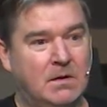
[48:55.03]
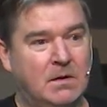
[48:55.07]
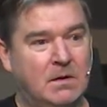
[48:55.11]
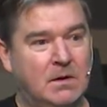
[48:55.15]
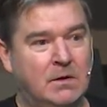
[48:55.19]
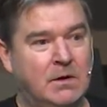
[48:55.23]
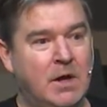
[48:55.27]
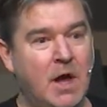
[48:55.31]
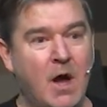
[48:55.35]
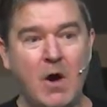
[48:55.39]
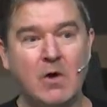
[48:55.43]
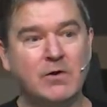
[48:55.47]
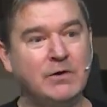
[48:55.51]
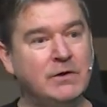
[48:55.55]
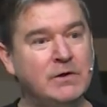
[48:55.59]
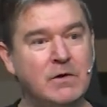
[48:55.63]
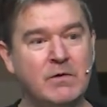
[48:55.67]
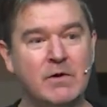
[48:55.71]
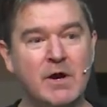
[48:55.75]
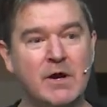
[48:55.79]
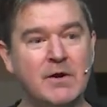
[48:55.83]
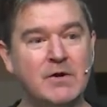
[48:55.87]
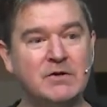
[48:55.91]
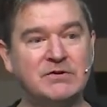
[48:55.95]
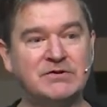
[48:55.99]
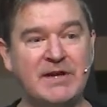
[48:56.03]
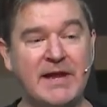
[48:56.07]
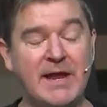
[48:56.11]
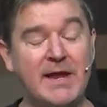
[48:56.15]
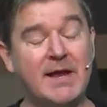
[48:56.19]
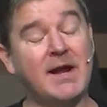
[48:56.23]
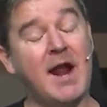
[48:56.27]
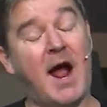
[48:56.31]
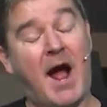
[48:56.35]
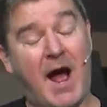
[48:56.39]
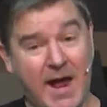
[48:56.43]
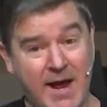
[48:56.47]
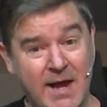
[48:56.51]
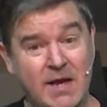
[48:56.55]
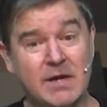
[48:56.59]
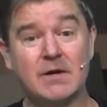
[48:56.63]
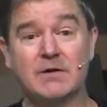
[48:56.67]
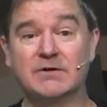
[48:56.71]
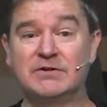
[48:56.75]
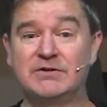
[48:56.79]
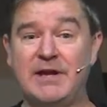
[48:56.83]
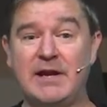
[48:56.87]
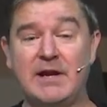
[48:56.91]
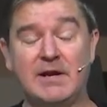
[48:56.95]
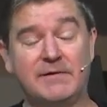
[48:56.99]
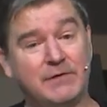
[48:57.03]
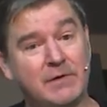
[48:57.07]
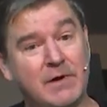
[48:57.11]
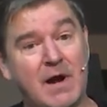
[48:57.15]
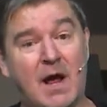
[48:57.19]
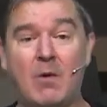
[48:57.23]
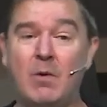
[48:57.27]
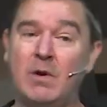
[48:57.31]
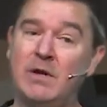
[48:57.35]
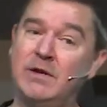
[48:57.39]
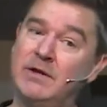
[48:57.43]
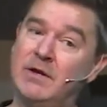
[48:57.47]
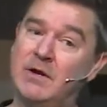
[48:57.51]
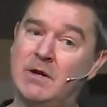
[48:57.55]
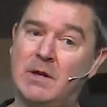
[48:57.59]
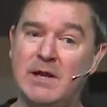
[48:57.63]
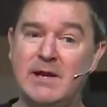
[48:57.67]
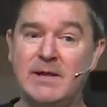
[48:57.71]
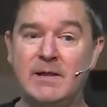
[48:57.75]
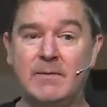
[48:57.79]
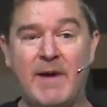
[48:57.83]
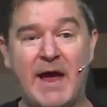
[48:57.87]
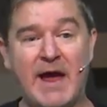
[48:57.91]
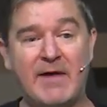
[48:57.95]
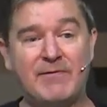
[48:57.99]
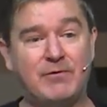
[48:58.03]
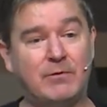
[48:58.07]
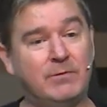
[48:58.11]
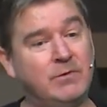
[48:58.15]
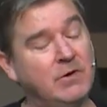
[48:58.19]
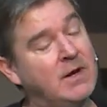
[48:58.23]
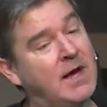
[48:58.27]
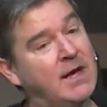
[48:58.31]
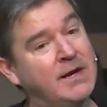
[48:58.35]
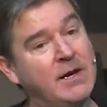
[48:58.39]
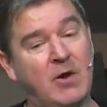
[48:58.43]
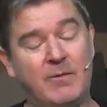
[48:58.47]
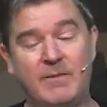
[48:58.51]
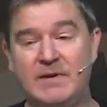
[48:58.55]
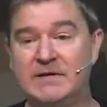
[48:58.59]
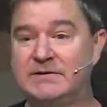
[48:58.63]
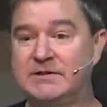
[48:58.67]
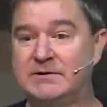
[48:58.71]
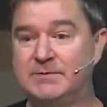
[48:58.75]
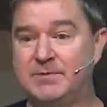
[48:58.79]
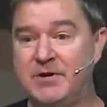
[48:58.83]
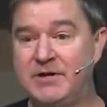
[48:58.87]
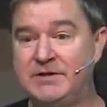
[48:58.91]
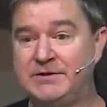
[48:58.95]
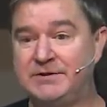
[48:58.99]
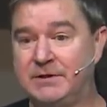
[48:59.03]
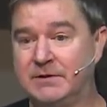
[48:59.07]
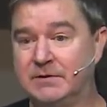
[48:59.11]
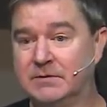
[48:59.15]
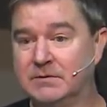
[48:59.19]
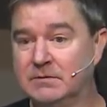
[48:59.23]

No, you don't understand. I understand. If you're not willing to clean the bathroom, you got no business preaching.